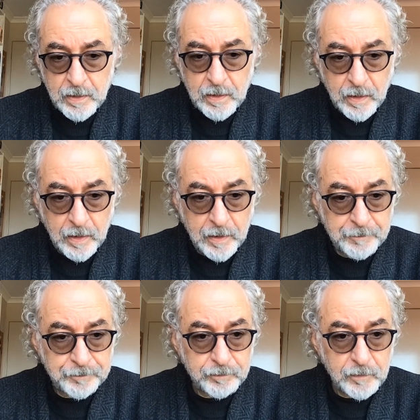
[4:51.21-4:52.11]

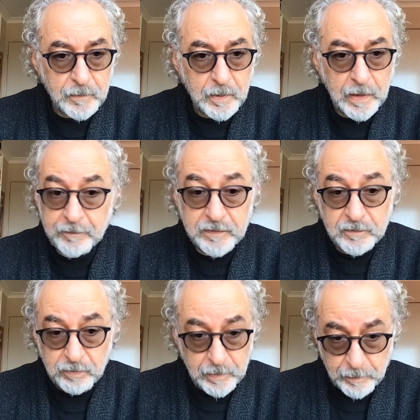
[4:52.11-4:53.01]
ever
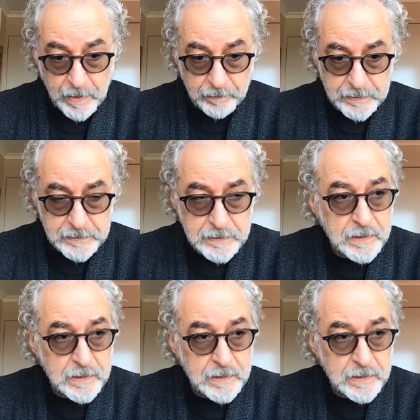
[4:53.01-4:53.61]
since we were married.